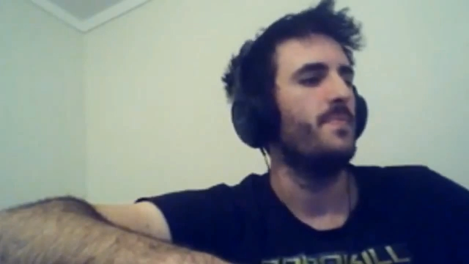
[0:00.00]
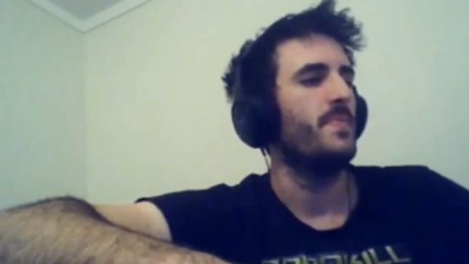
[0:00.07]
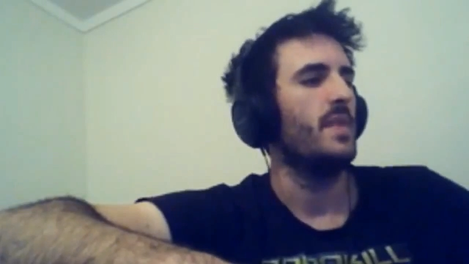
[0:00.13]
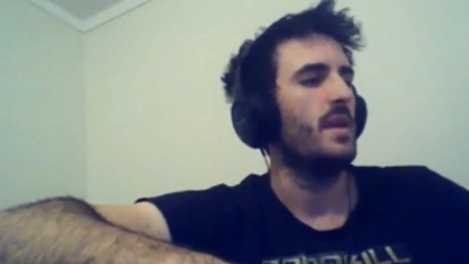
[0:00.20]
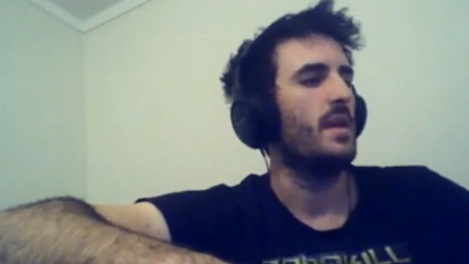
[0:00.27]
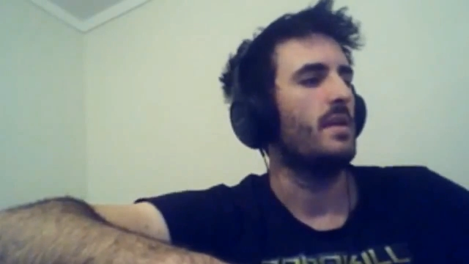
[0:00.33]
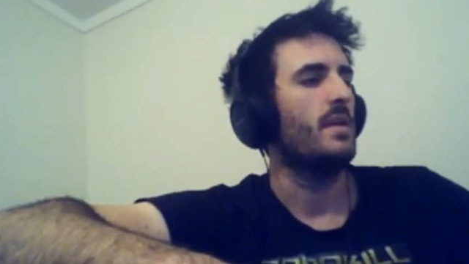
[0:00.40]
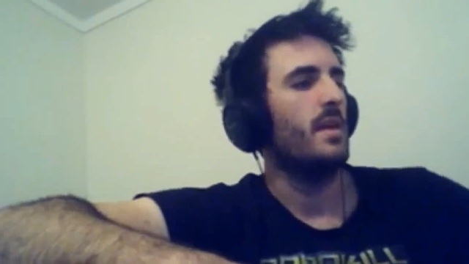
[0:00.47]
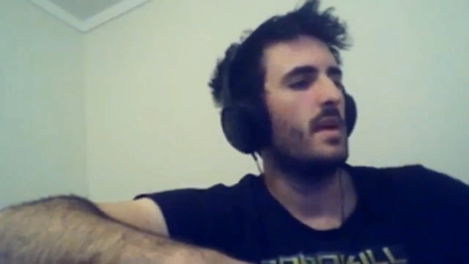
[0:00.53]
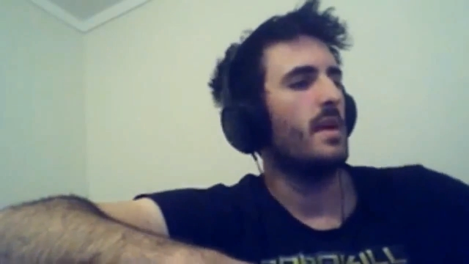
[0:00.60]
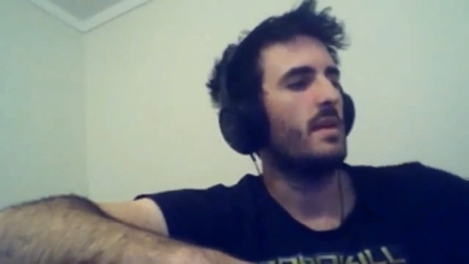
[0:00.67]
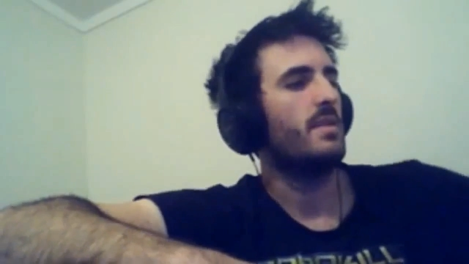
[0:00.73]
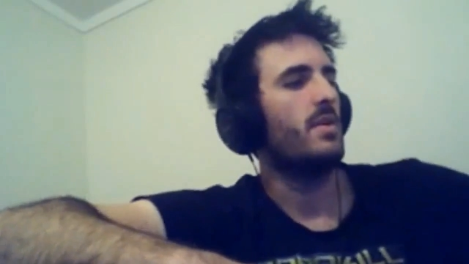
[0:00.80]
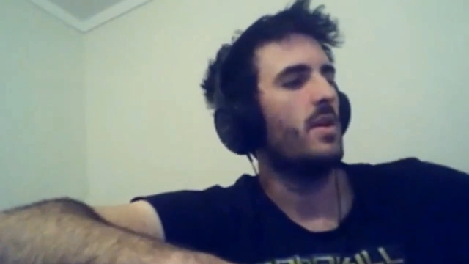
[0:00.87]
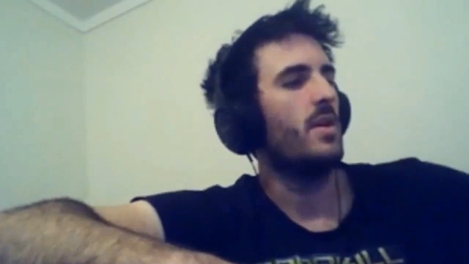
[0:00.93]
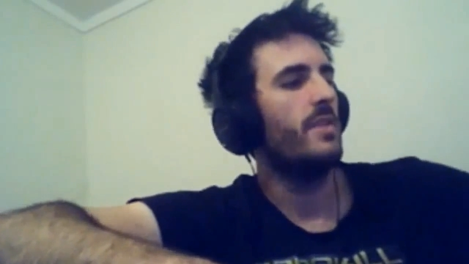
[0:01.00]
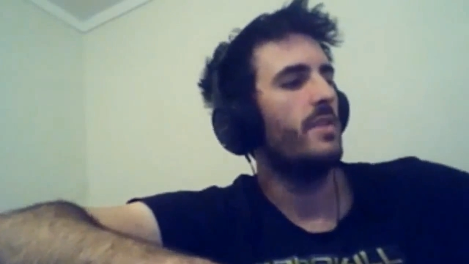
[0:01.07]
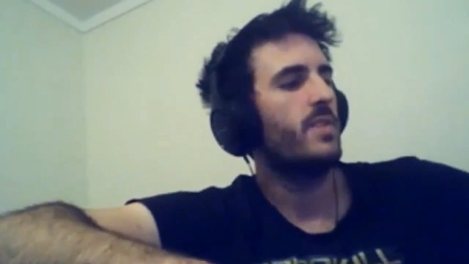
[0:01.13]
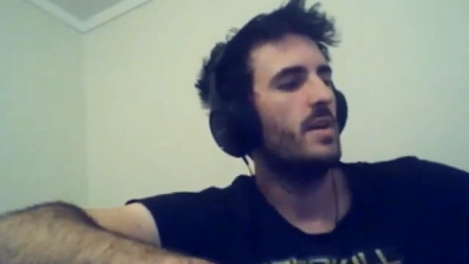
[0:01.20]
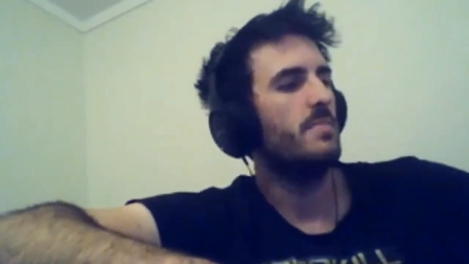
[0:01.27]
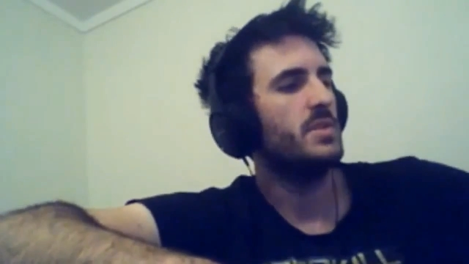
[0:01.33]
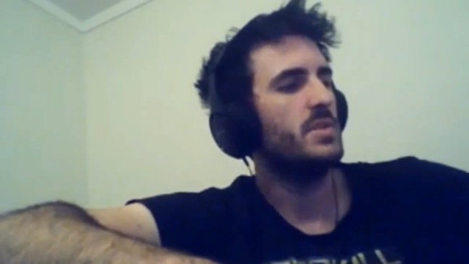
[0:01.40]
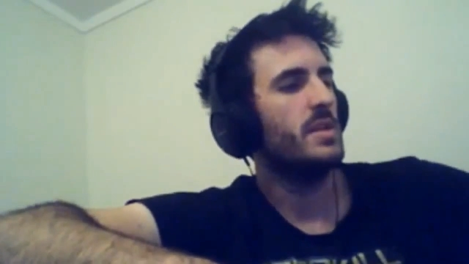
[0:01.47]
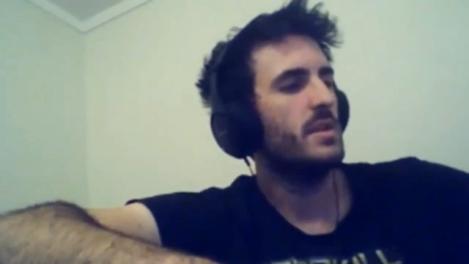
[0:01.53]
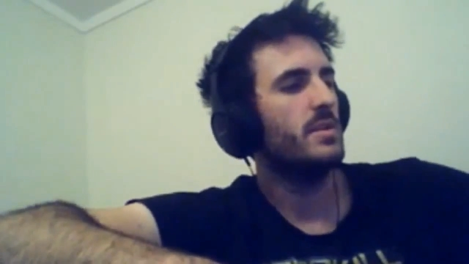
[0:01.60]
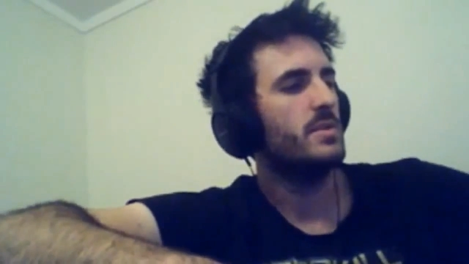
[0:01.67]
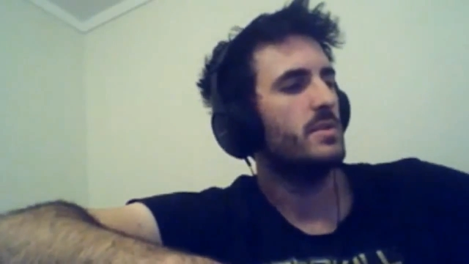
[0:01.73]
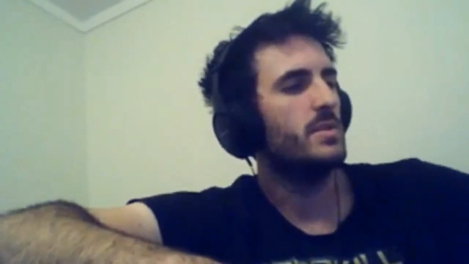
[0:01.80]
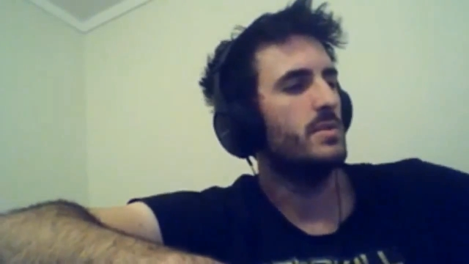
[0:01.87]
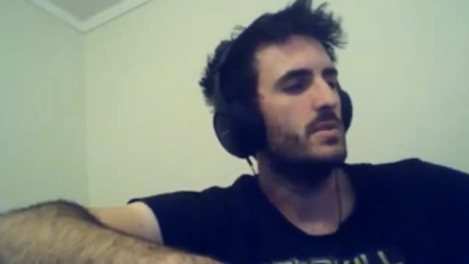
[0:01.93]
it kind of comes down
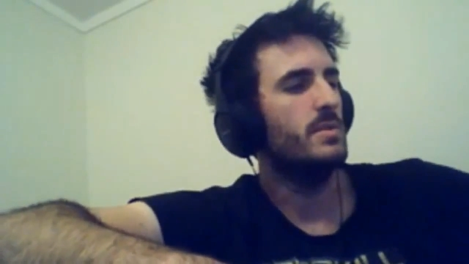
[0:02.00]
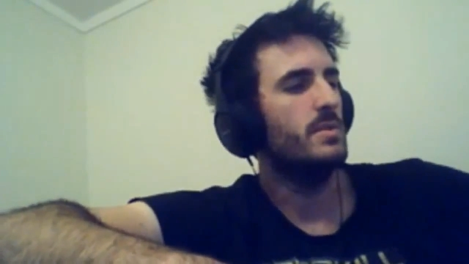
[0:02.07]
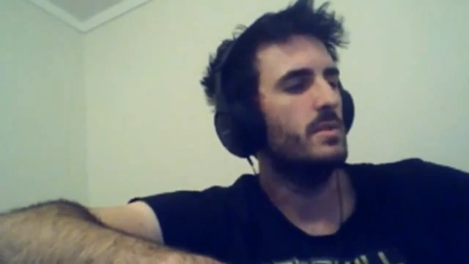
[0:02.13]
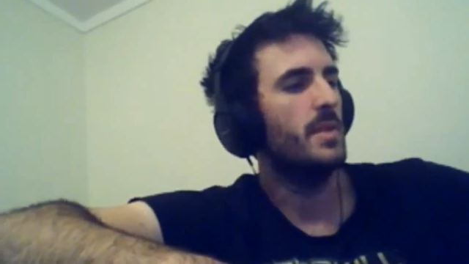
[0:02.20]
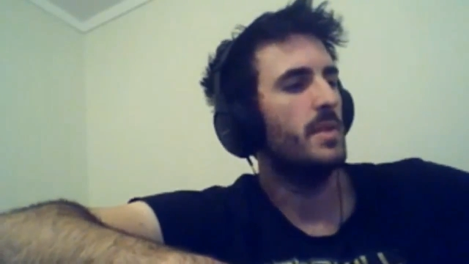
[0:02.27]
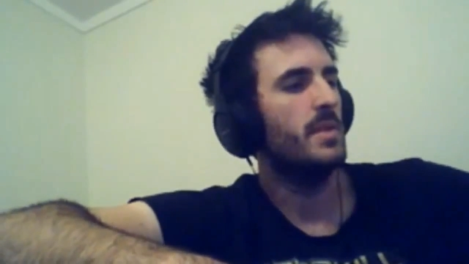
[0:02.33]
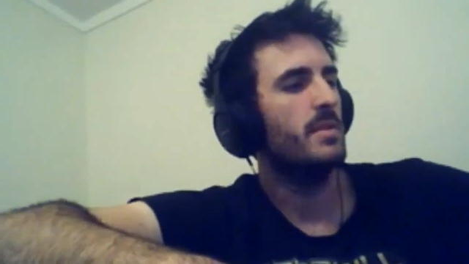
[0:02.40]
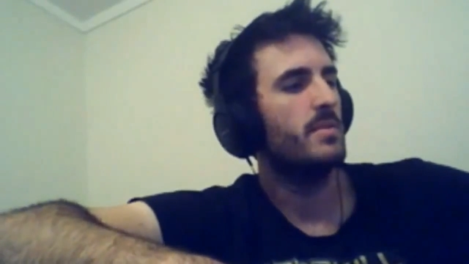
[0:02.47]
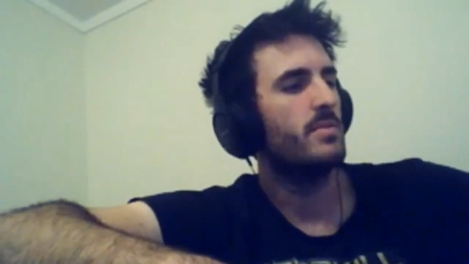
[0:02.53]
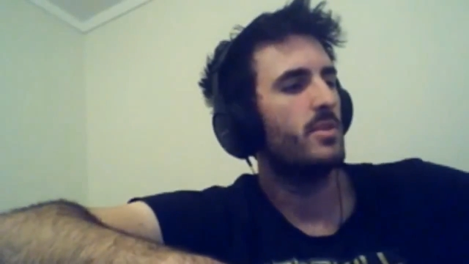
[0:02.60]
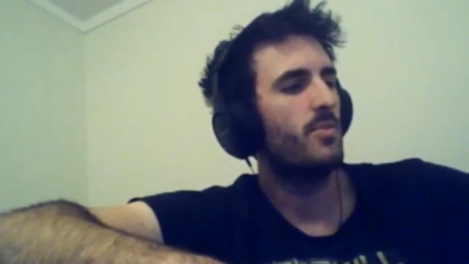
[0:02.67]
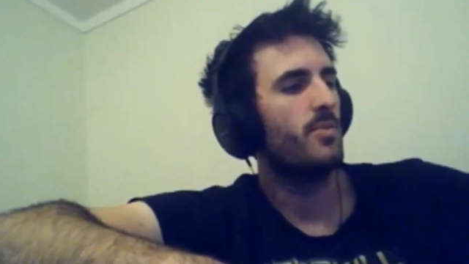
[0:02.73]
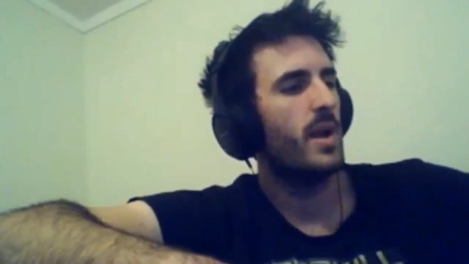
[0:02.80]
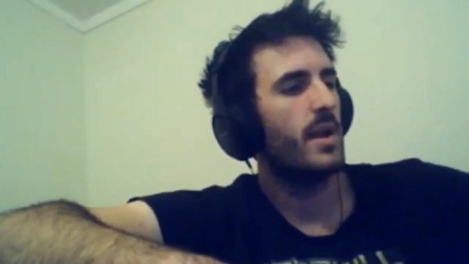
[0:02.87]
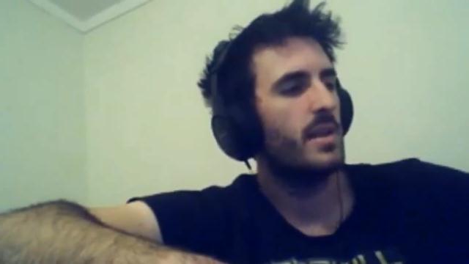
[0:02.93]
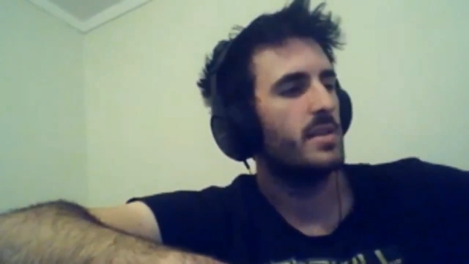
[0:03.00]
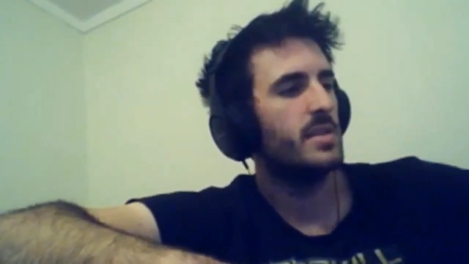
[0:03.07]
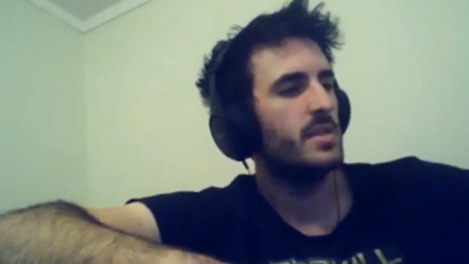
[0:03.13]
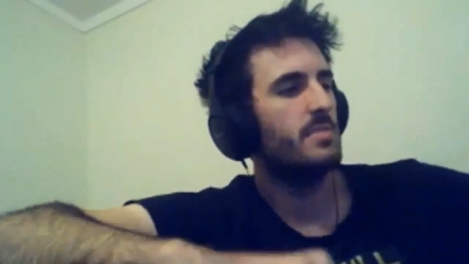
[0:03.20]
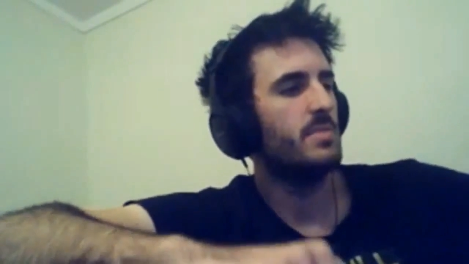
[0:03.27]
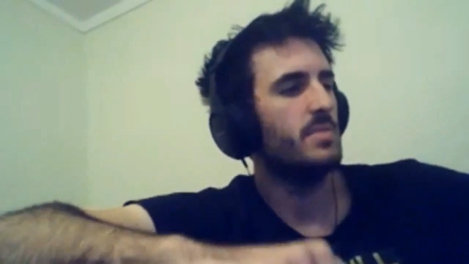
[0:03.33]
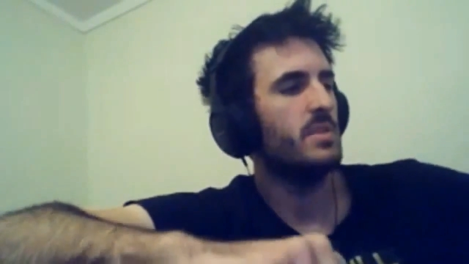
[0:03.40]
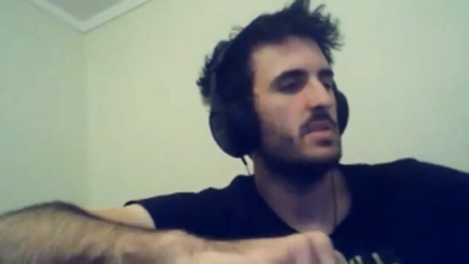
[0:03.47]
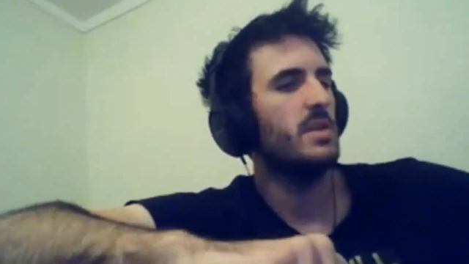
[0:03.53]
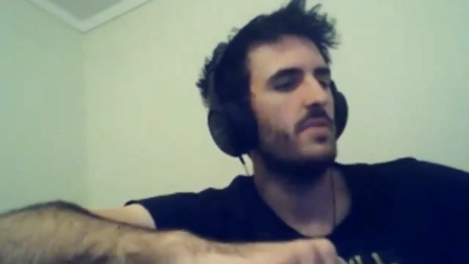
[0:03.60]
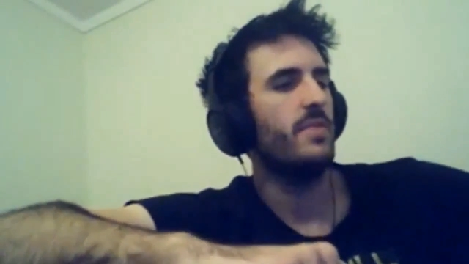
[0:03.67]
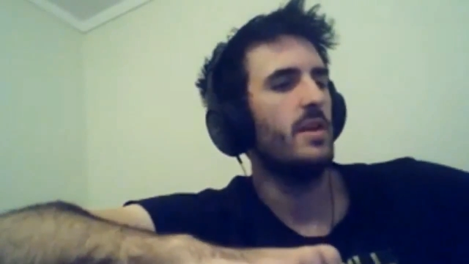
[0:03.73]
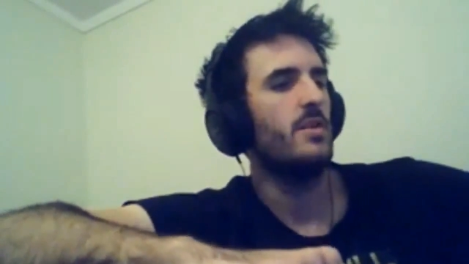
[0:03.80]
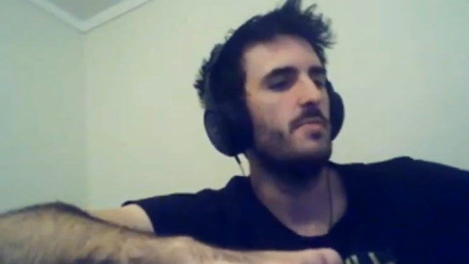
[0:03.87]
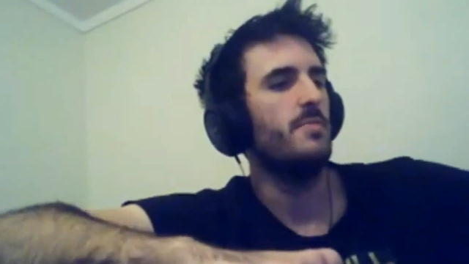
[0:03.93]
to, I mean, the rating system and stuff
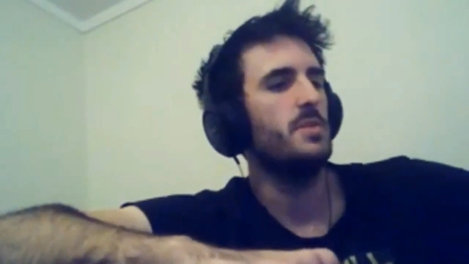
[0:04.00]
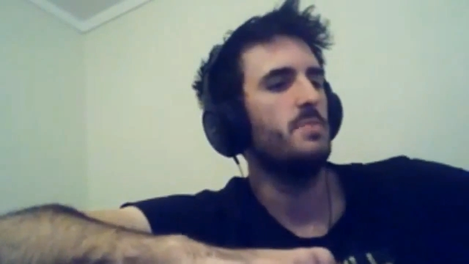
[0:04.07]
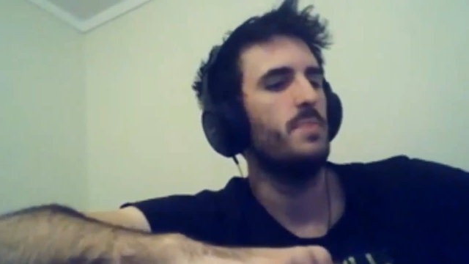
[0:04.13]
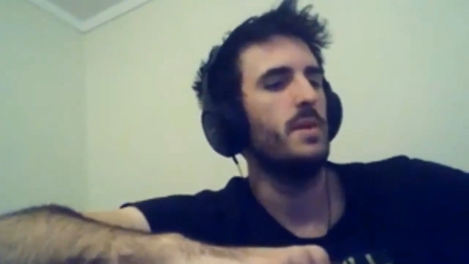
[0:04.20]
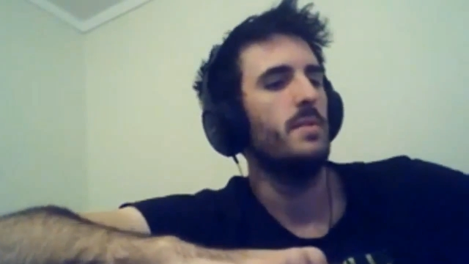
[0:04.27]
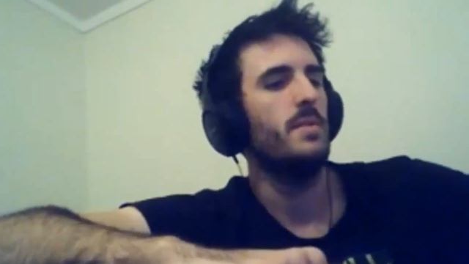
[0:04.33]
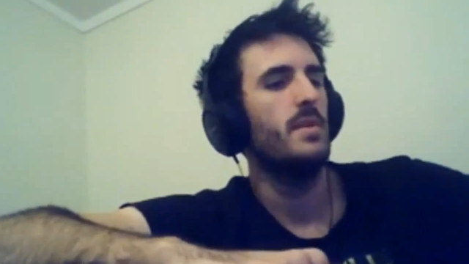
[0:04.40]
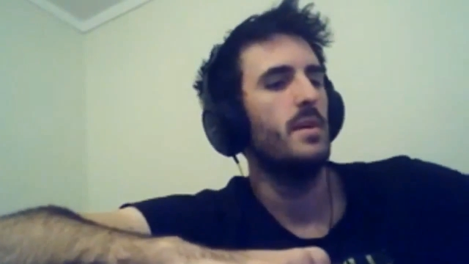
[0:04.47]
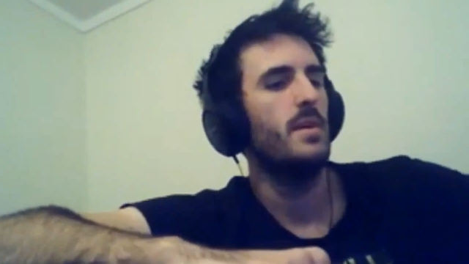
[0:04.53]
helps, but